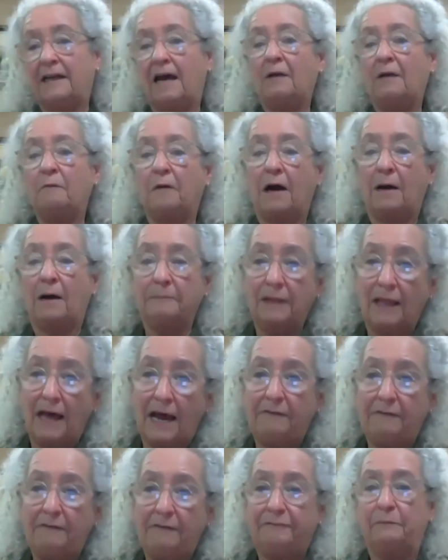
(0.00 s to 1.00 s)
And I, am
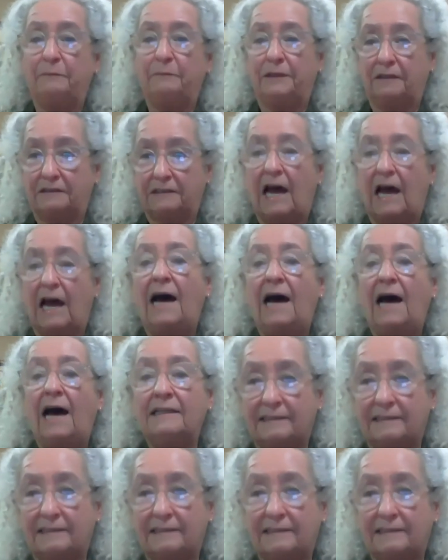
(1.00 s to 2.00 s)
laughing because
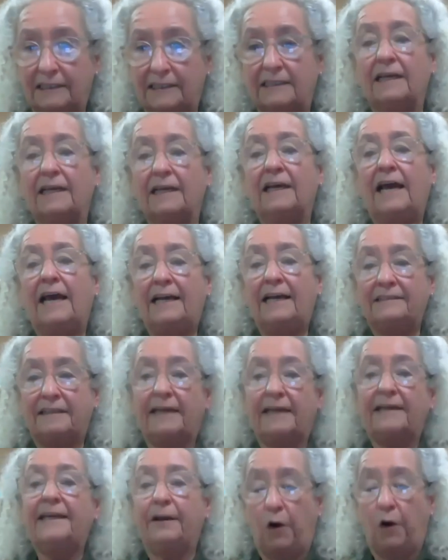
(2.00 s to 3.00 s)
honestly, as
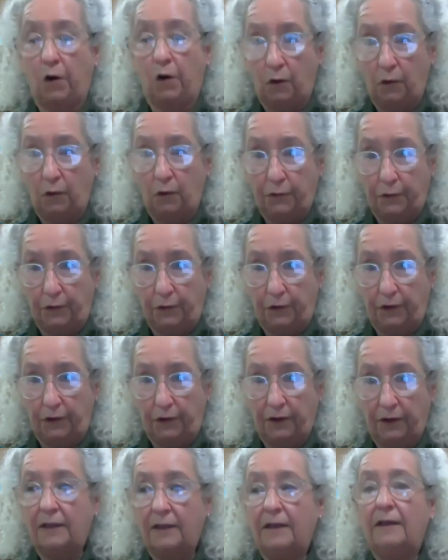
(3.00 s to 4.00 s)
I get
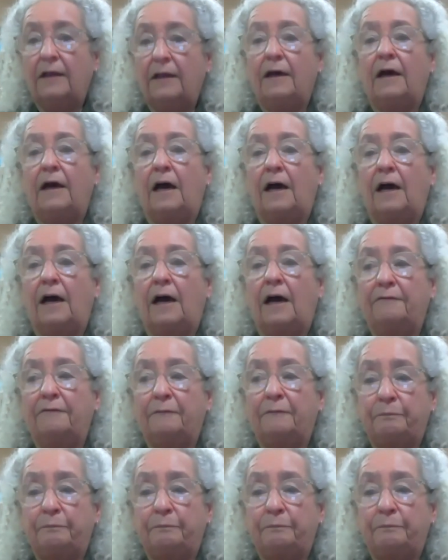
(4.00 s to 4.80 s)
older, I've